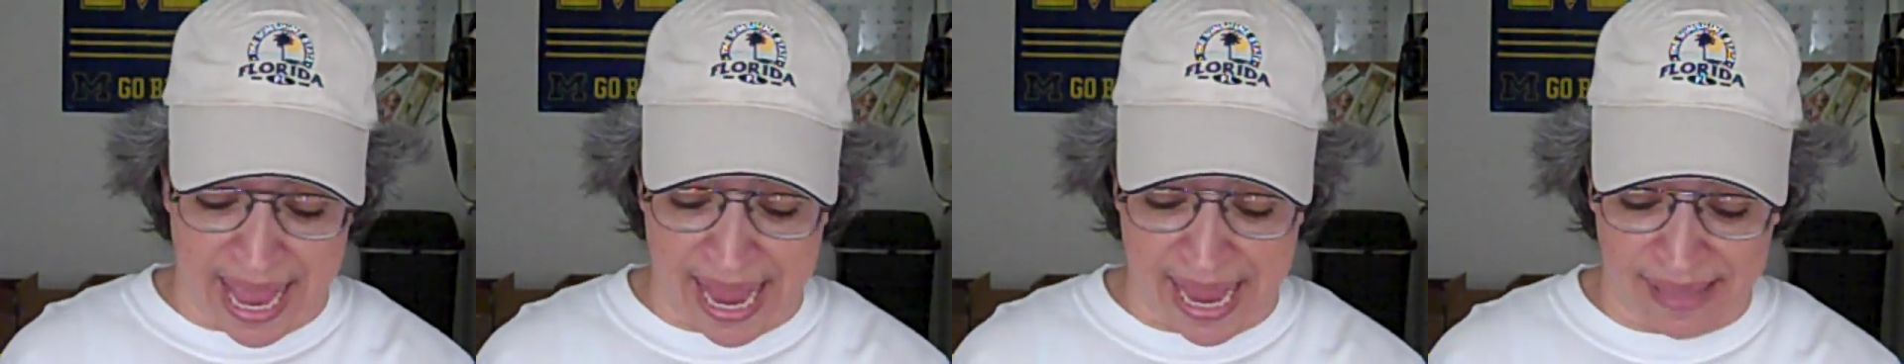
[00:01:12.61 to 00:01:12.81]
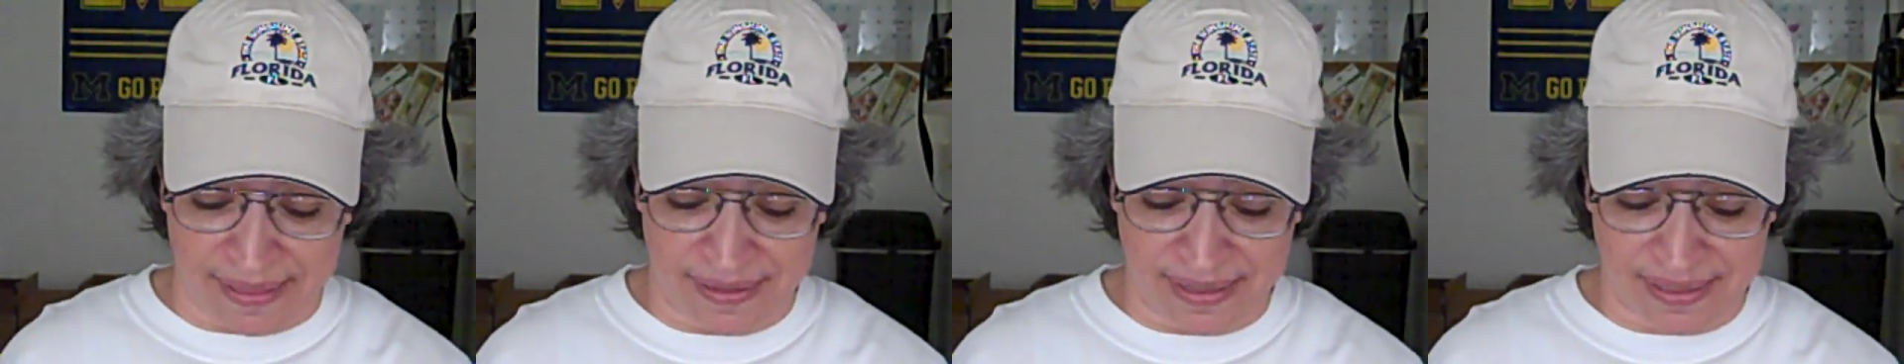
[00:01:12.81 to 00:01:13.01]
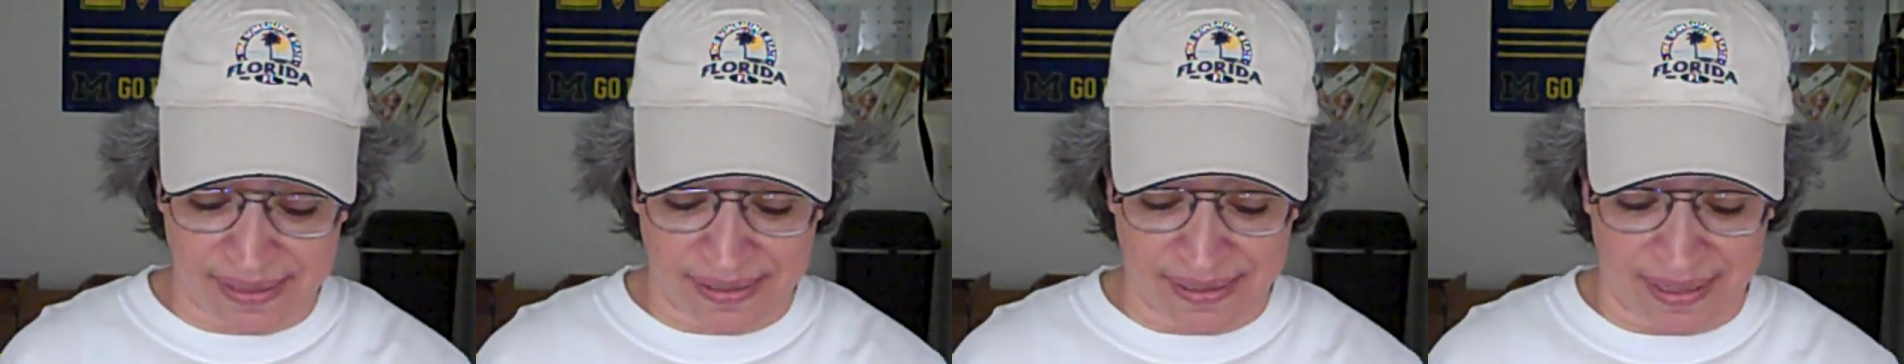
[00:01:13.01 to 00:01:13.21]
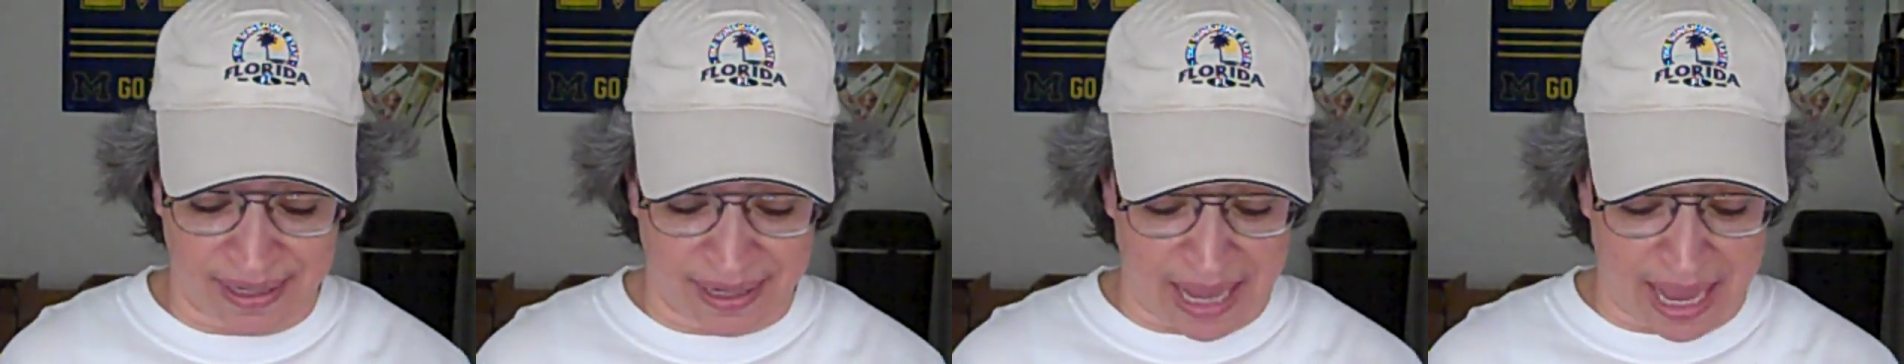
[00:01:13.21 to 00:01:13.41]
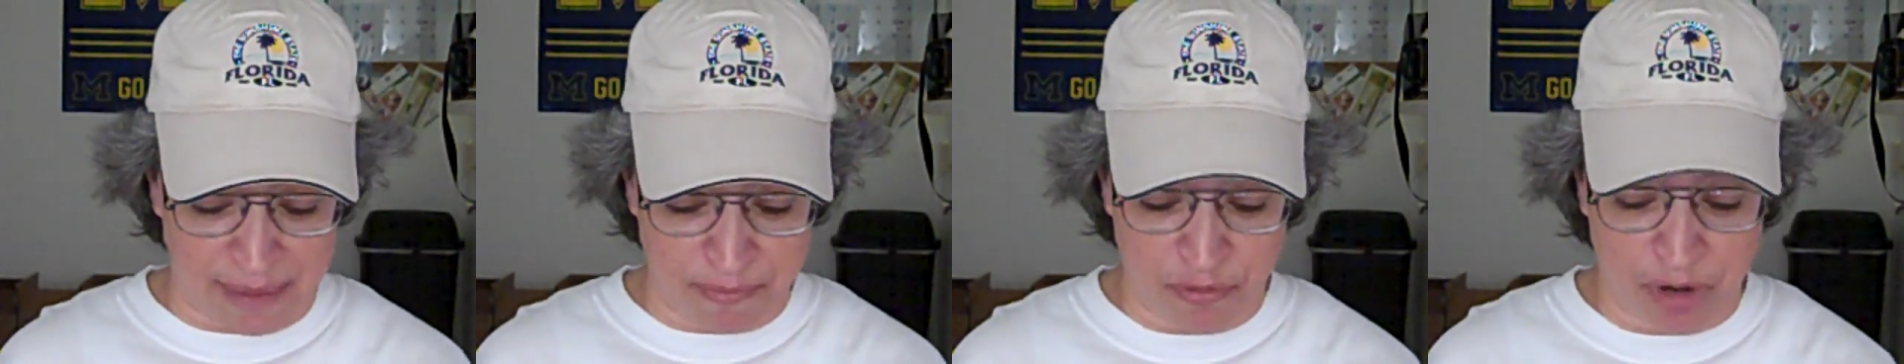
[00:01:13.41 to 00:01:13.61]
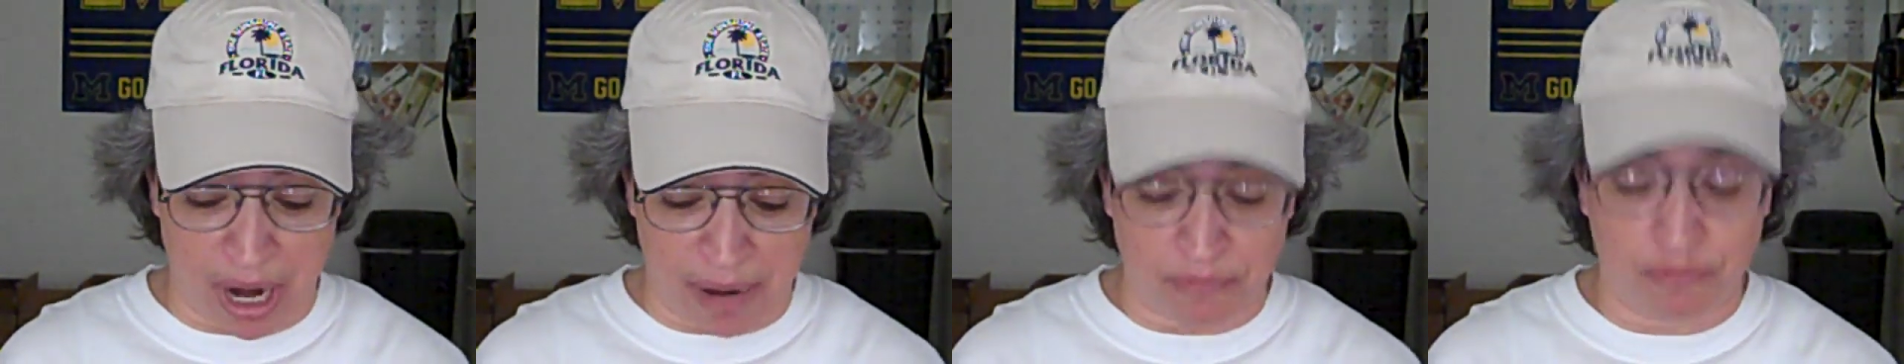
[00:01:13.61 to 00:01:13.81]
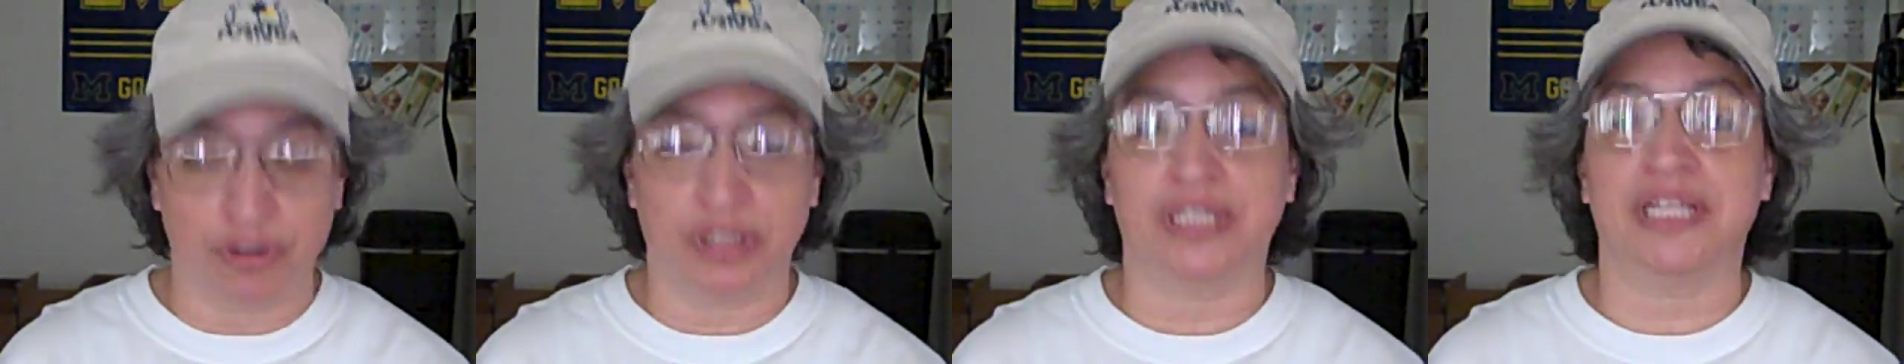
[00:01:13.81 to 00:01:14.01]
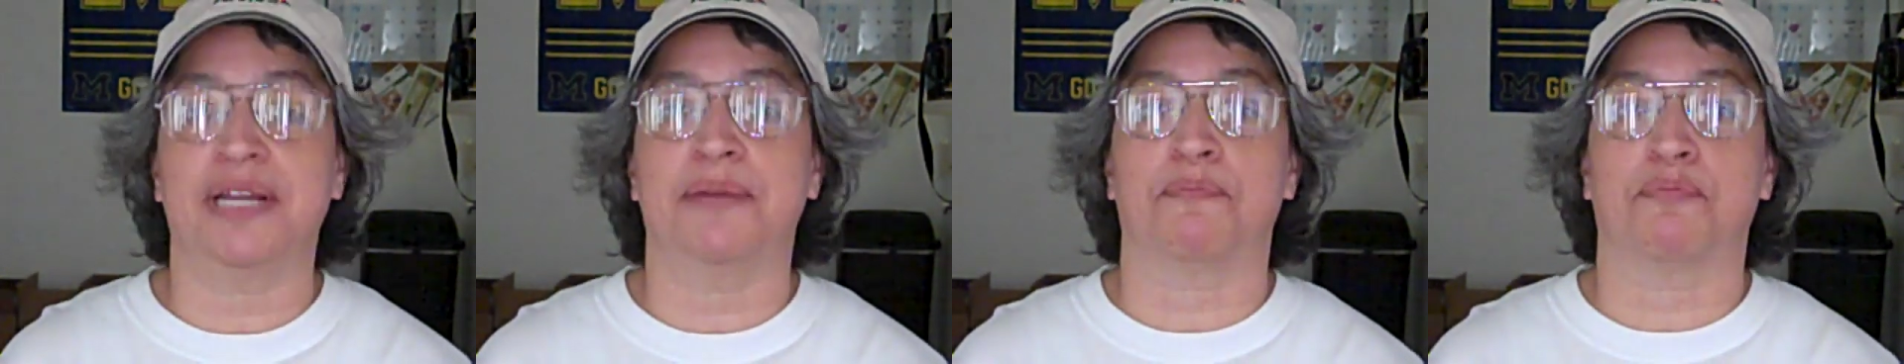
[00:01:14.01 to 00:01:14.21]
And this, I'm
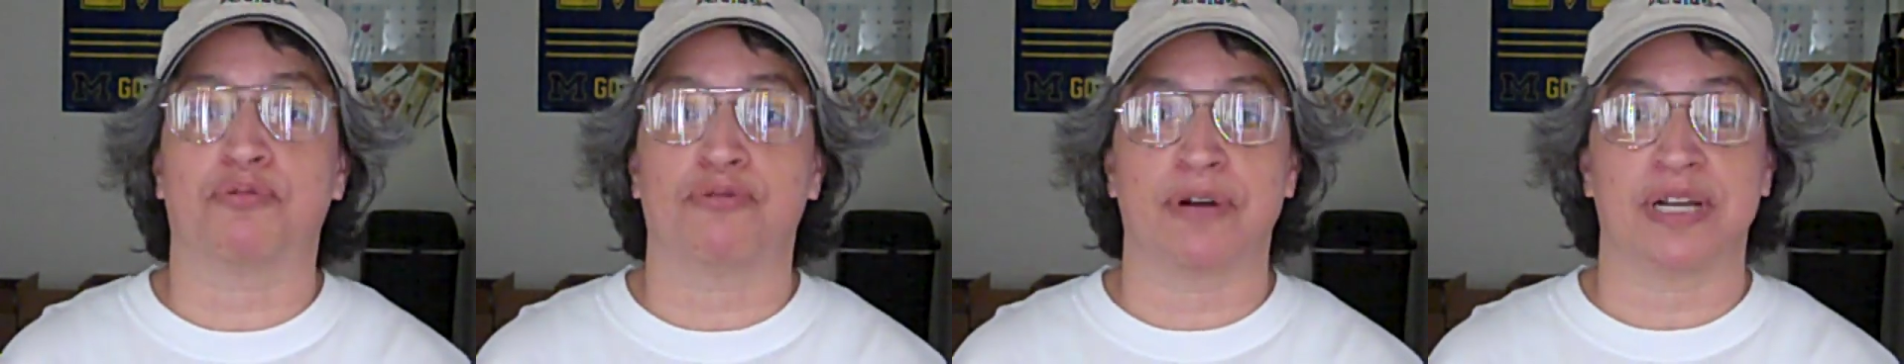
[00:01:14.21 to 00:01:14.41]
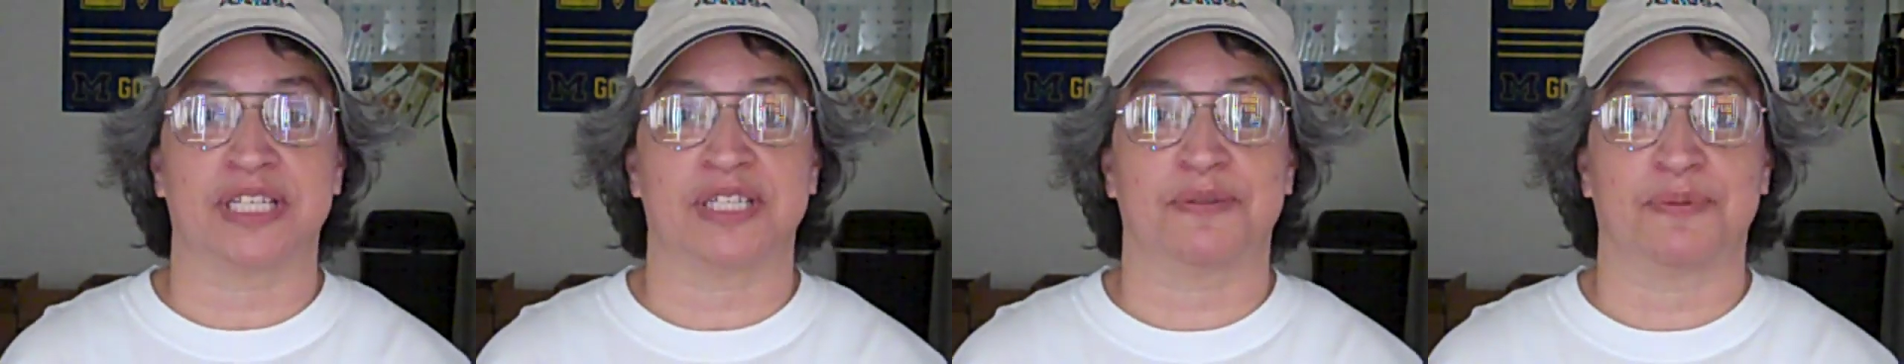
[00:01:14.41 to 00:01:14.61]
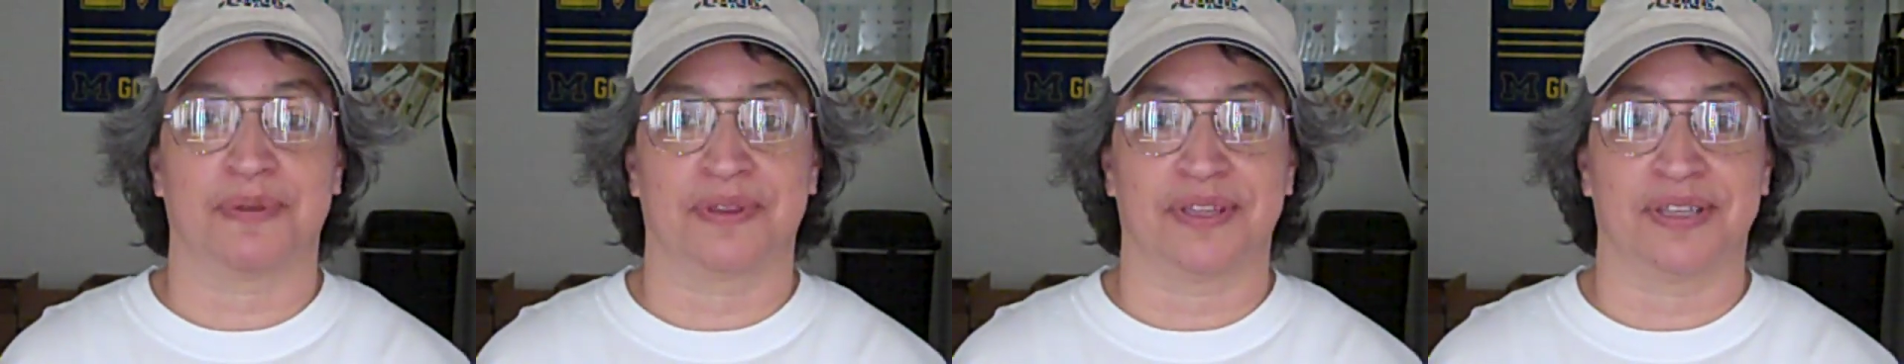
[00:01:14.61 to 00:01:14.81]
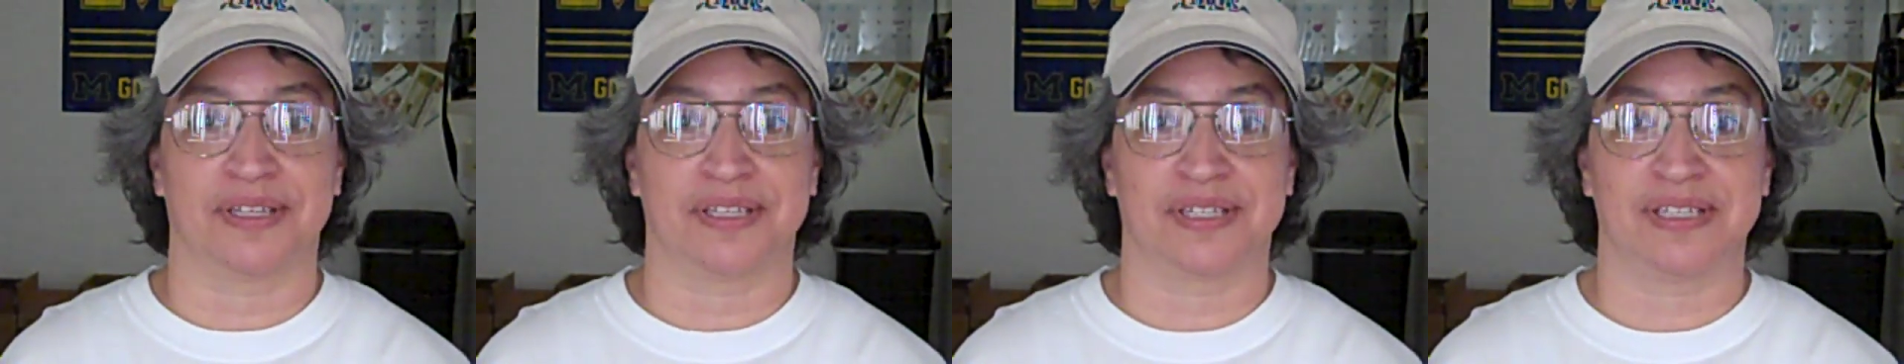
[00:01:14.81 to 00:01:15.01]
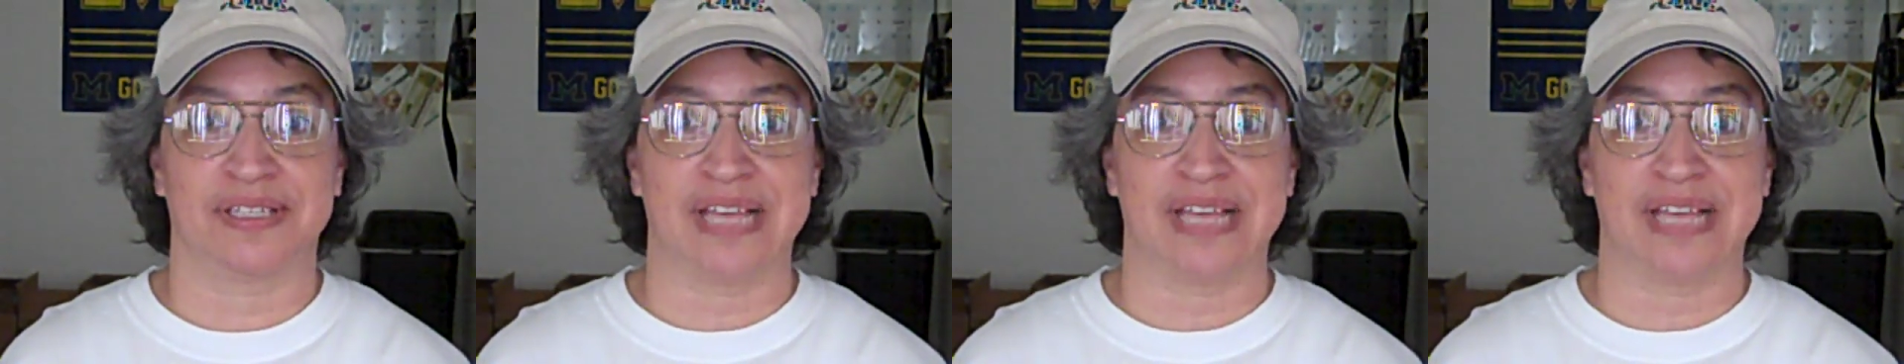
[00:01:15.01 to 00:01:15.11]
really impressed with this.